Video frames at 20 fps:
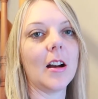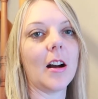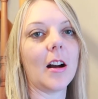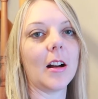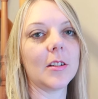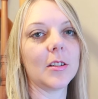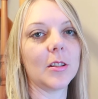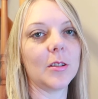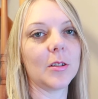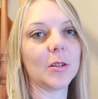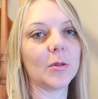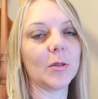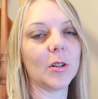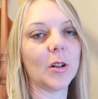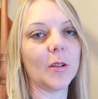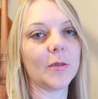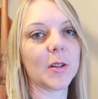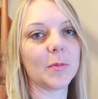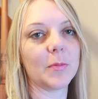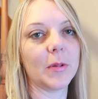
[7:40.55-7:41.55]
I do a
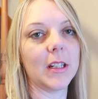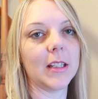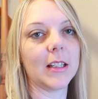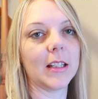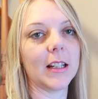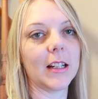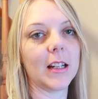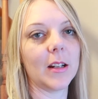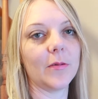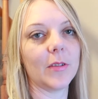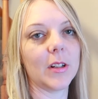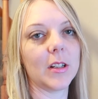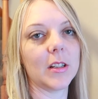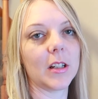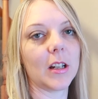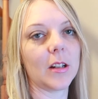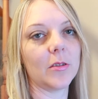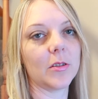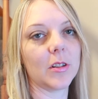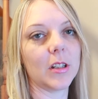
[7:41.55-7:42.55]
lot of speed cleaning
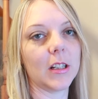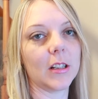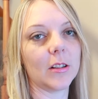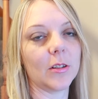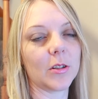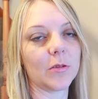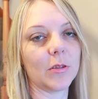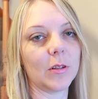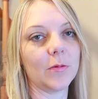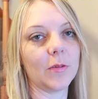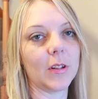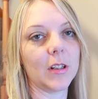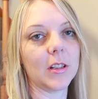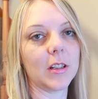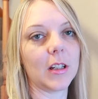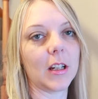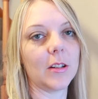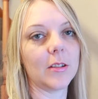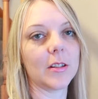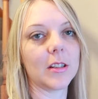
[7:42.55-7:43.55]
videos, decluttering
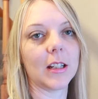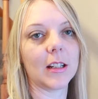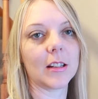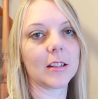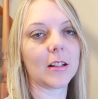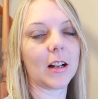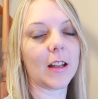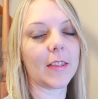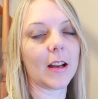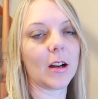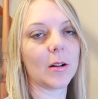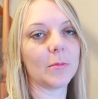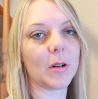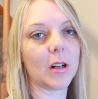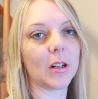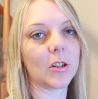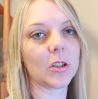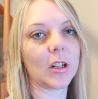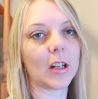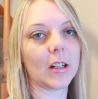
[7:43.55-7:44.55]
videos, things like that on
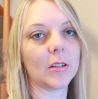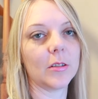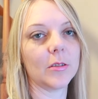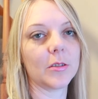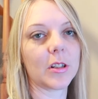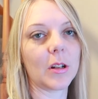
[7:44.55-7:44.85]
my channel.